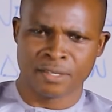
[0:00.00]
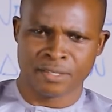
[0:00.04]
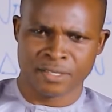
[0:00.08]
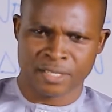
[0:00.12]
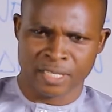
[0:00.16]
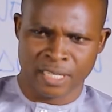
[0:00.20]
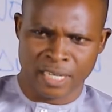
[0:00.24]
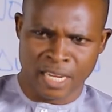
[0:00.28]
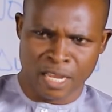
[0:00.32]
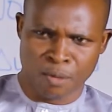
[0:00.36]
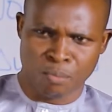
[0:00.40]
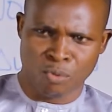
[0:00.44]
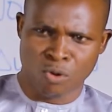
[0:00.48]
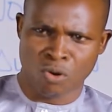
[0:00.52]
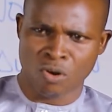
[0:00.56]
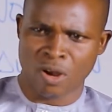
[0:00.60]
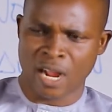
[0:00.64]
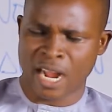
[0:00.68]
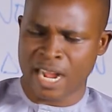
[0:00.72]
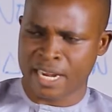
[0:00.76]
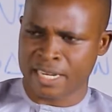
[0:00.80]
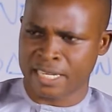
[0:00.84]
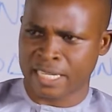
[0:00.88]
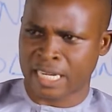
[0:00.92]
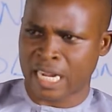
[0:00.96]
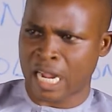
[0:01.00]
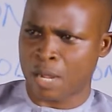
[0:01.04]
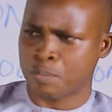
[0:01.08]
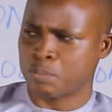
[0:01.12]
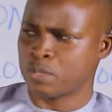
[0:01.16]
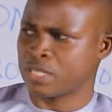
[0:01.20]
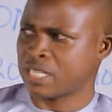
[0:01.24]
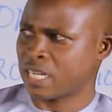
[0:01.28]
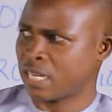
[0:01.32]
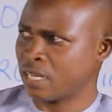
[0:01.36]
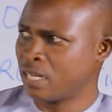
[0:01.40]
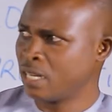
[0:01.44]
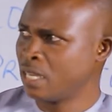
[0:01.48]
the labor, and the
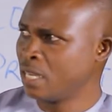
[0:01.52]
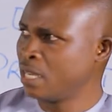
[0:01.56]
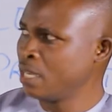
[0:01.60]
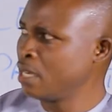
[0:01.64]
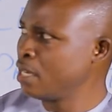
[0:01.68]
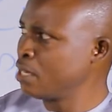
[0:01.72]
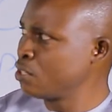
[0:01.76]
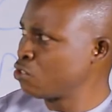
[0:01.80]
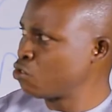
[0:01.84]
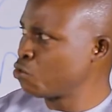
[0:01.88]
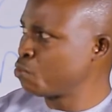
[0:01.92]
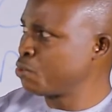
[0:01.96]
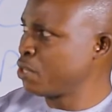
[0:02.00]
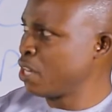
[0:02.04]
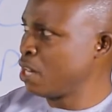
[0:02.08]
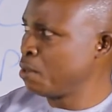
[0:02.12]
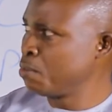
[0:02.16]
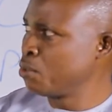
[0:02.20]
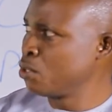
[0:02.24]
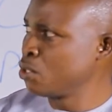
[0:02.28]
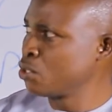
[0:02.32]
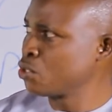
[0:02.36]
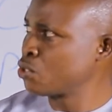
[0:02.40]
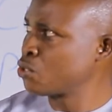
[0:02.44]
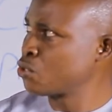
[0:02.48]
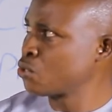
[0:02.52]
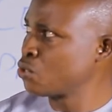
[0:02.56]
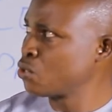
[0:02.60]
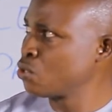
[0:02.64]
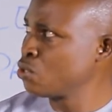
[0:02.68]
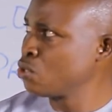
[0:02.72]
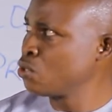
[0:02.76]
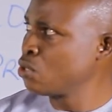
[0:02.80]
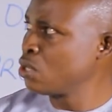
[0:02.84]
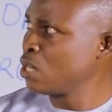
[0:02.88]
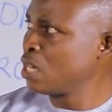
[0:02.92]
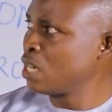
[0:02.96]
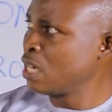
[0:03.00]
capital, to be able
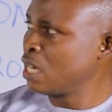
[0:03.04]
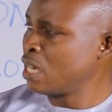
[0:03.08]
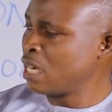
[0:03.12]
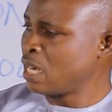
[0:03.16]
to